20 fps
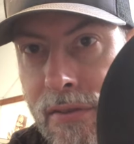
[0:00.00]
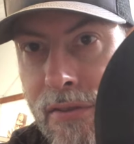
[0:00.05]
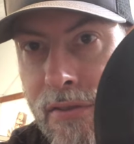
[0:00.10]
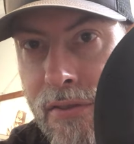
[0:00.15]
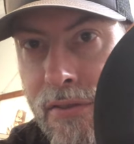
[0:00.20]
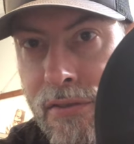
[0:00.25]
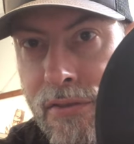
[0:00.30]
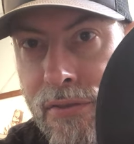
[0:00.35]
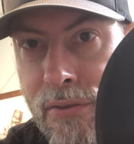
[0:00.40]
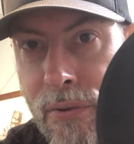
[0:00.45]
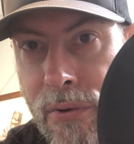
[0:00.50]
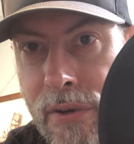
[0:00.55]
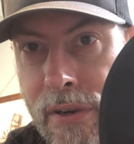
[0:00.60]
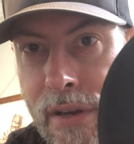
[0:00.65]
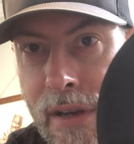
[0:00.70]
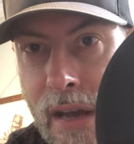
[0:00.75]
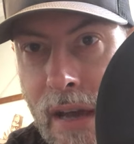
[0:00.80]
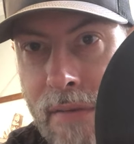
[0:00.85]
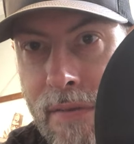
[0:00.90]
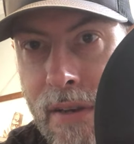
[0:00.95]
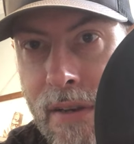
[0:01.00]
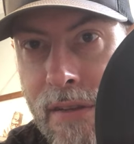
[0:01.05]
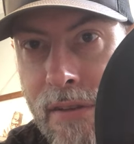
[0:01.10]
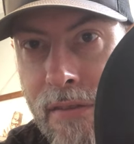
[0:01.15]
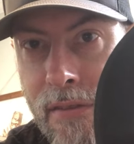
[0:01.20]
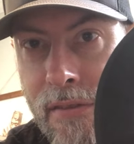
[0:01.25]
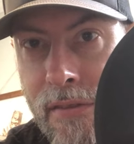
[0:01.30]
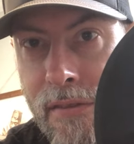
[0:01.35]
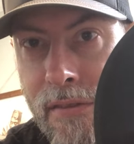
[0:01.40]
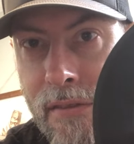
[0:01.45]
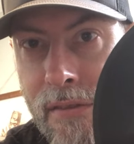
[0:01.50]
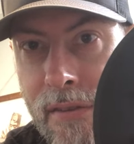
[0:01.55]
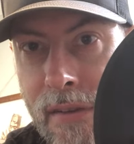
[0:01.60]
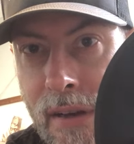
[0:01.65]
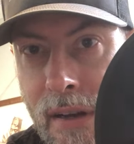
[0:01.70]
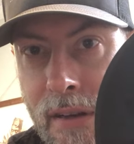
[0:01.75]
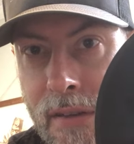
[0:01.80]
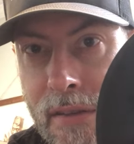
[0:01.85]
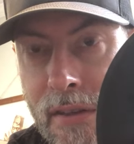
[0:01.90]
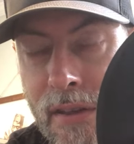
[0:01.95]
distorted heaviness
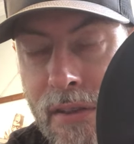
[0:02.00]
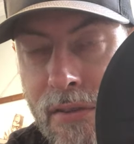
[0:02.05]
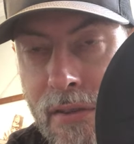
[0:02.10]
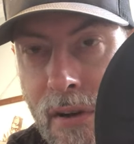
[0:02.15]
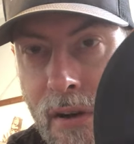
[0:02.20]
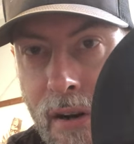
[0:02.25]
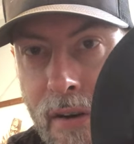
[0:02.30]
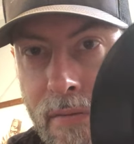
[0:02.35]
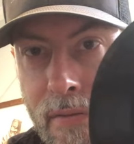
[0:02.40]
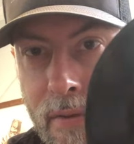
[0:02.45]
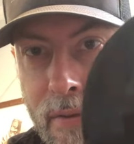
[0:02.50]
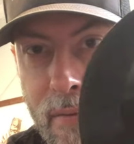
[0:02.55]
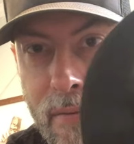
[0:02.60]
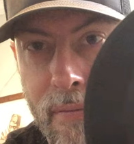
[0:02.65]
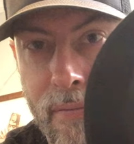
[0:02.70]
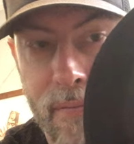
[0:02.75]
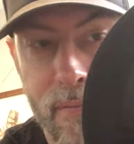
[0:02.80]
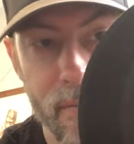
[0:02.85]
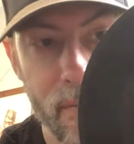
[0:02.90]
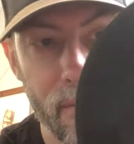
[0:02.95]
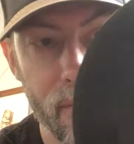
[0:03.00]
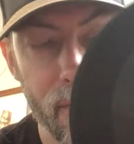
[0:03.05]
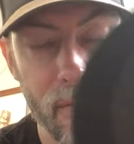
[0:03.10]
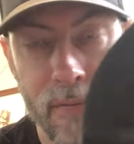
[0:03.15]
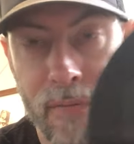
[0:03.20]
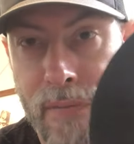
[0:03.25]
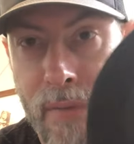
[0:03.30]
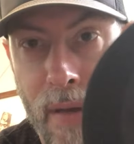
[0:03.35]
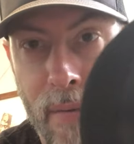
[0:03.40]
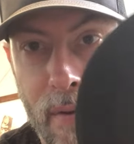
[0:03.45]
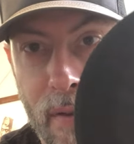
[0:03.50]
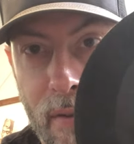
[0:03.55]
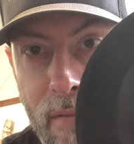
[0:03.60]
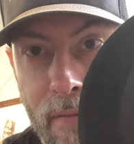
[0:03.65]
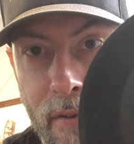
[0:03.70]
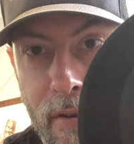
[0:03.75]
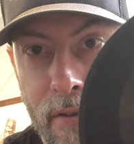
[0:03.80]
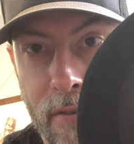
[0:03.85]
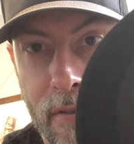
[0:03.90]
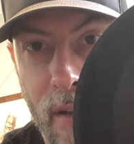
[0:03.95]
on the guitar for maybe the
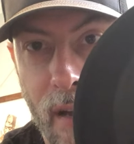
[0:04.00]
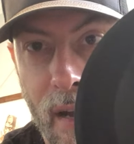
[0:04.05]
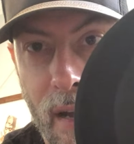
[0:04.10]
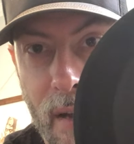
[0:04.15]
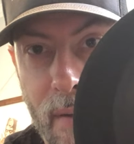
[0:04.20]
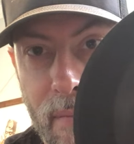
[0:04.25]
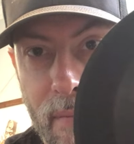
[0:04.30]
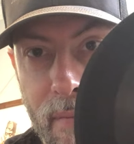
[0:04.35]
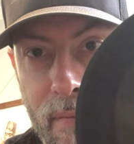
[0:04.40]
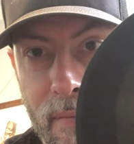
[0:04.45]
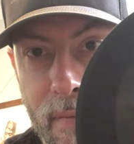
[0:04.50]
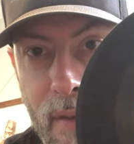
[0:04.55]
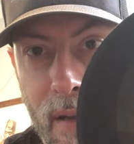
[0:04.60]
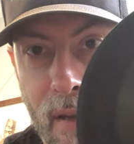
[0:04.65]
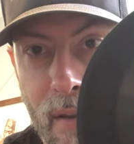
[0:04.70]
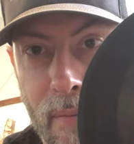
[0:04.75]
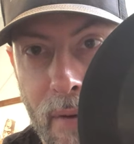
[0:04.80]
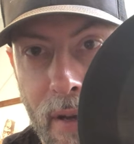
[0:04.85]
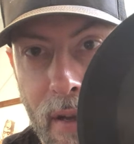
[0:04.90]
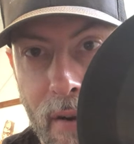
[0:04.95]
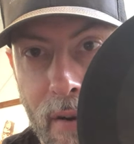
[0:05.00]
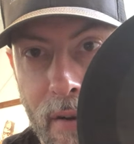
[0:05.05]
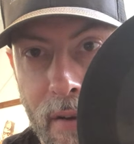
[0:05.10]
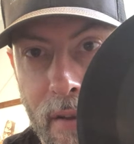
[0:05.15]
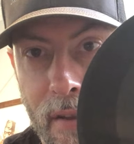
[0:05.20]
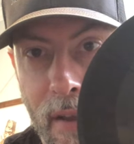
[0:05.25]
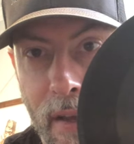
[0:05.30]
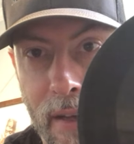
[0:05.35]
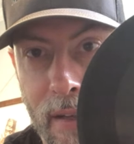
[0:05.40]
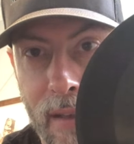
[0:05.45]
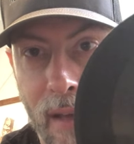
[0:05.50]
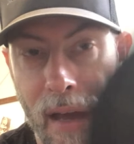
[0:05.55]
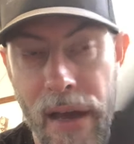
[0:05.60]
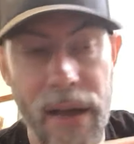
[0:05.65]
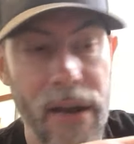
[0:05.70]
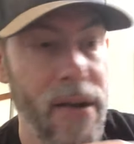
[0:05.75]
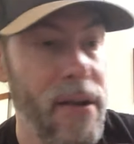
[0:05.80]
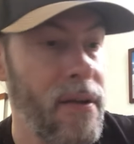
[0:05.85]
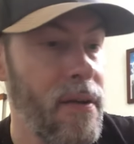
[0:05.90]
first time anybody heard it like that.